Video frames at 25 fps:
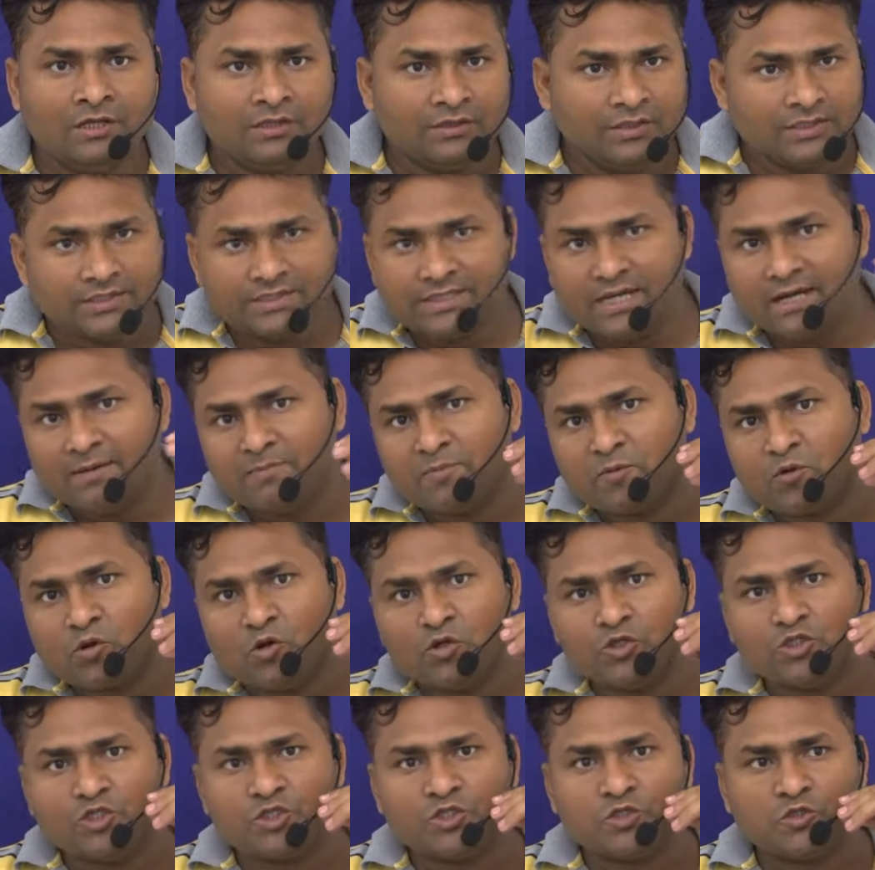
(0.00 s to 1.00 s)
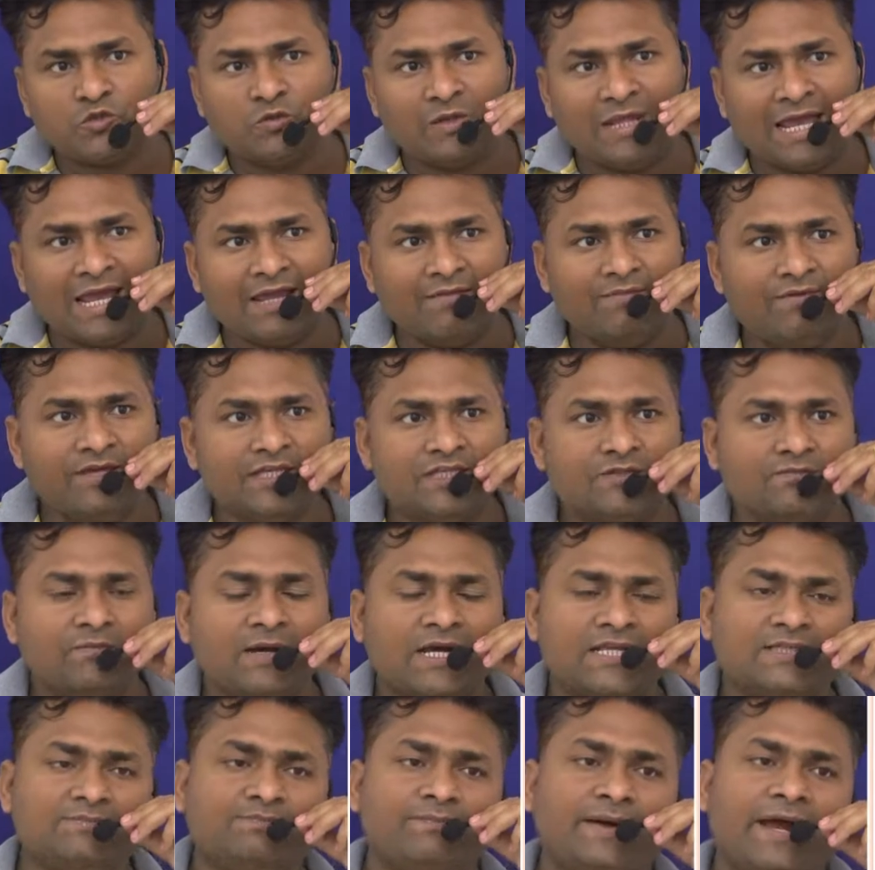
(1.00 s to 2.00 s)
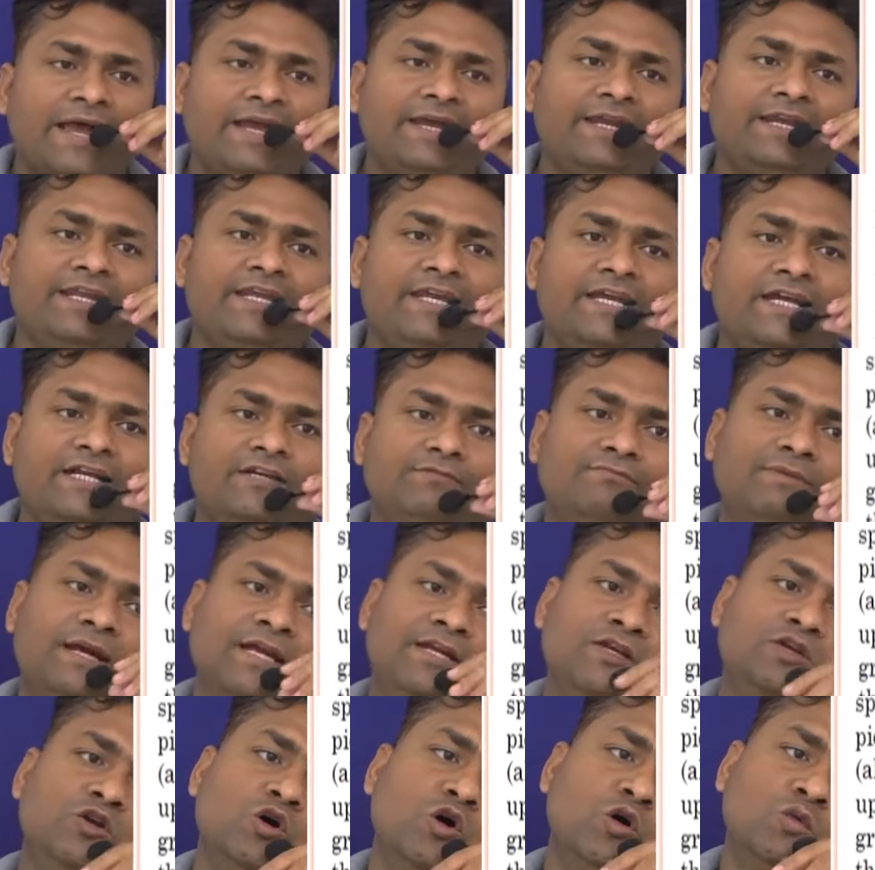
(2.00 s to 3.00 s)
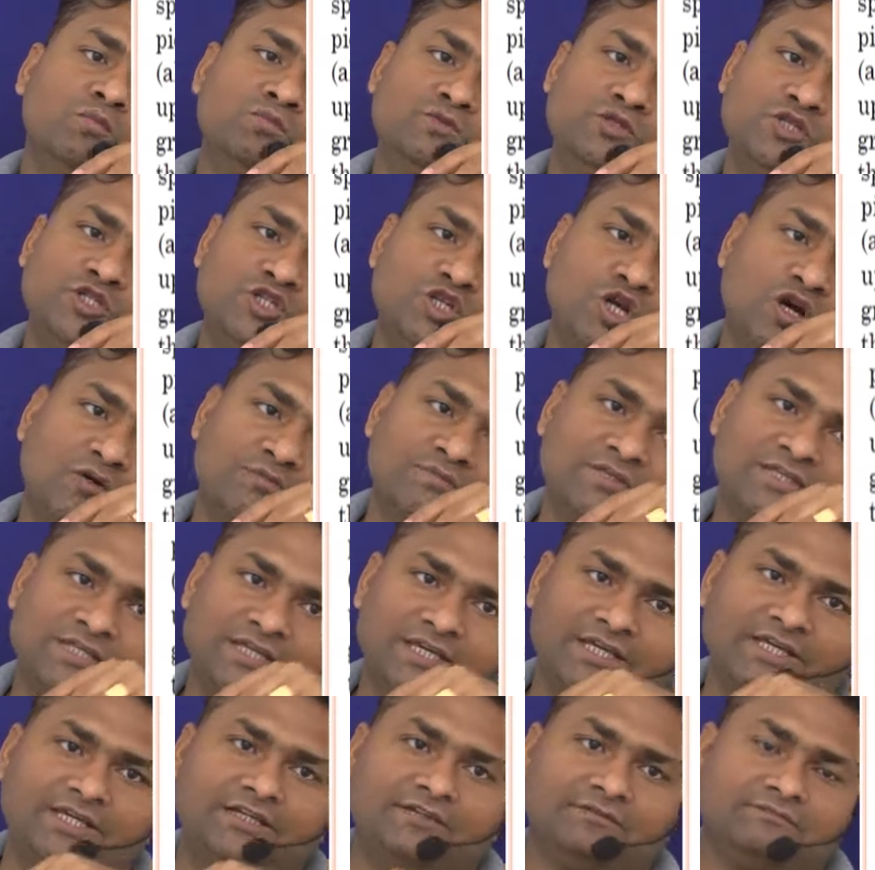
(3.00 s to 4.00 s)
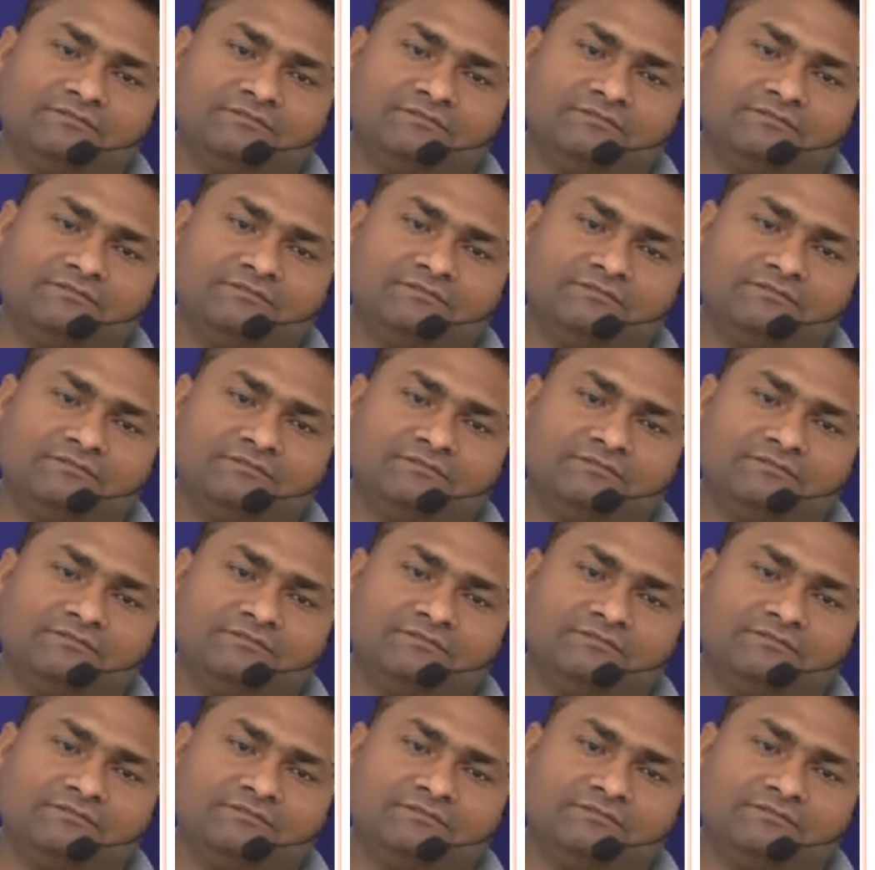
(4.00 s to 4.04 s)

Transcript: This approach to language was pioneered by Noam Chomsky.